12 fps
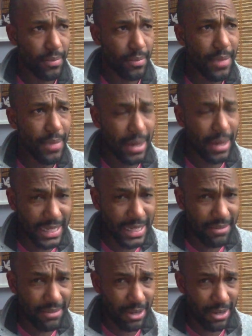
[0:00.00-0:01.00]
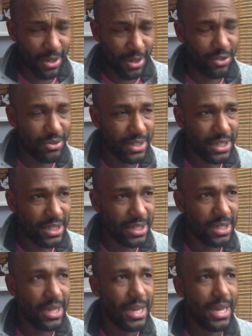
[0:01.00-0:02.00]
less developed countries
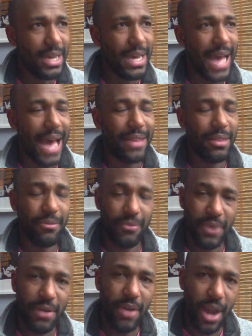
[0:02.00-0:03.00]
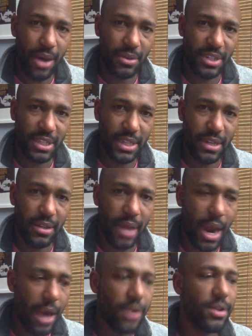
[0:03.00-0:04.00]
at the very outset
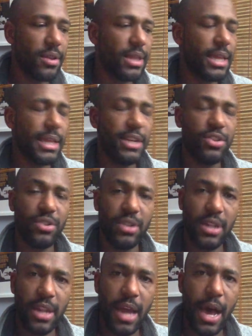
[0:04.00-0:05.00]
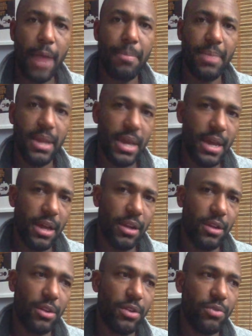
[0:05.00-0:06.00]
argued that they should not be
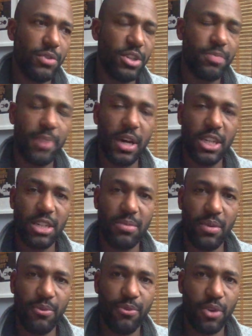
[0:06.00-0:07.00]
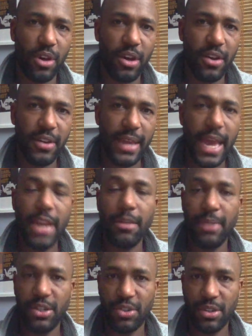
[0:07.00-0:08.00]
held responsible for cutting any
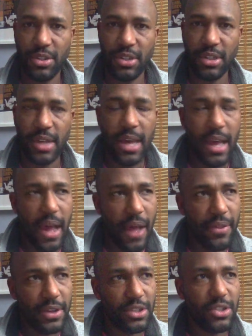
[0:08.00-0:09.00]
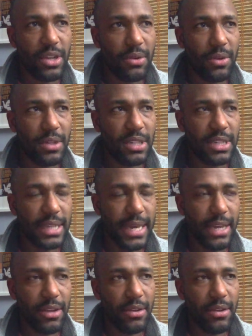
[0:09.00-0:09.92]
emissions. And their general state